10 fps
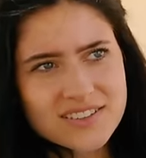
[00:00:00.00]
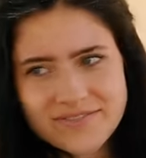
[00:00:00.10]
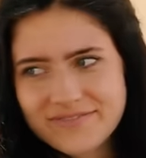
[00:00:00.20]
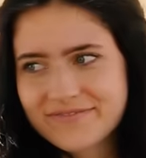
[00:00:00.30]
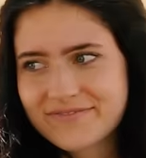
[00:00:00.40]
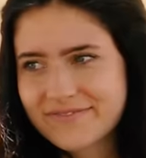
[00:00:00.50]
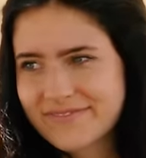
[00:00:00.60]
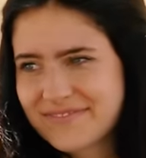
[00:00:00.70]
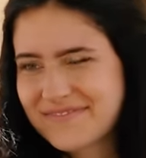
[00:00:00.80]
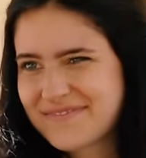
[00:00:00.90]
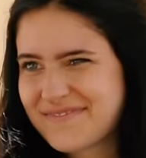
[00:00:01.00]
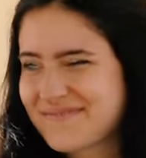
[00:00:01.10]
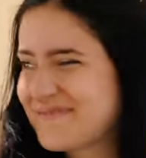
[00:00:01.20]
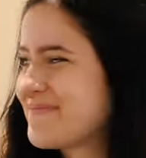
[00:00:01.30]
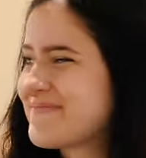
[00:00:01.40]
I know you declined the
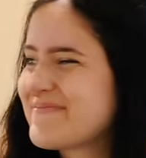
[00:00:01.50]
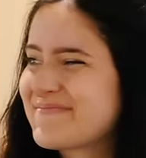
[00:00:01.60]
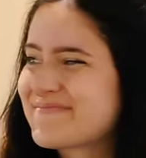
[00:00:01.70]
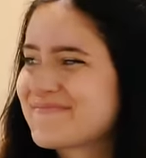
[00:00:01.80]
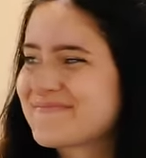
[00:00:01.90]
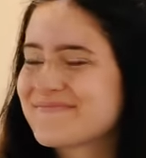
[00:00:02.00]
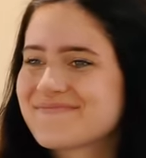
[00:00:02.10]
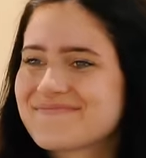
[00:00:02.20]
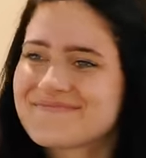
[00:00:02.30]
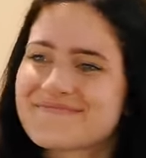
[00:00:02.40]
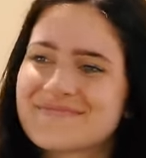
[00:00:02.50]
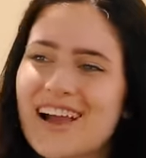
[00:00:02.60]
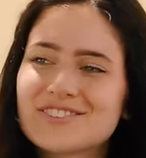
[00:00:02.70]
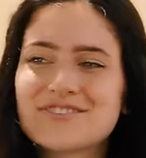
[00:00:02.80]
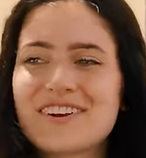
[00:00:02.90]
scholarship.
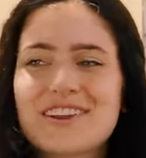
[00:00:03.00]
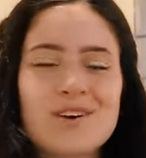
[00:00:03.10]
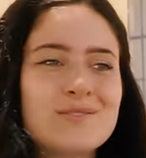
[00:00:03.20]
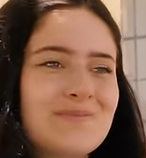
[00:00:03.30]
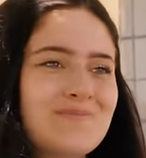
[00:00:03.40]
How'd you find out?